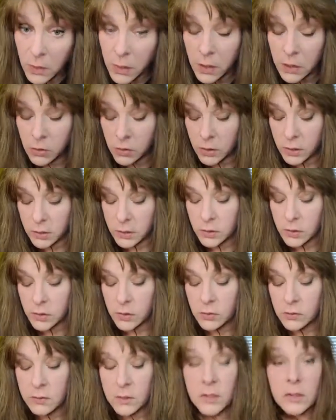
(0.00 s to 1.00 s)
And you get to
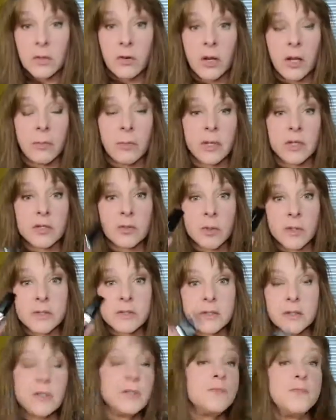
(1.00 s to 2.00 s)
choose either Epic
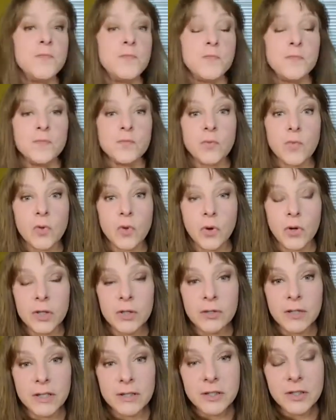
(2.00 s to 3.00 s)
Twisted or
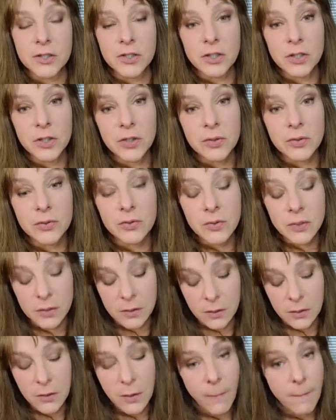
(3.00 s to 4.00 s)
you get to
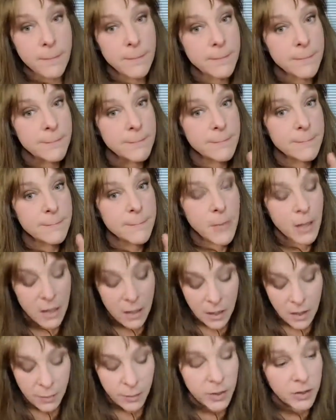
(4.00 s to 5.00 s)
choose
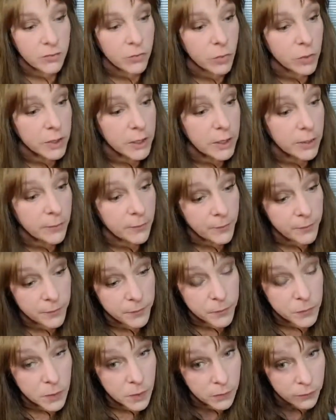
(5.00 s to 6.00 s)
Epic 4D
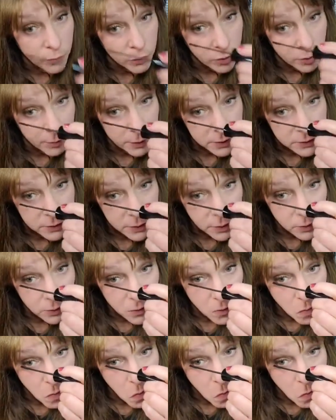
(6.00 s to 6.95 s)
for your mascara.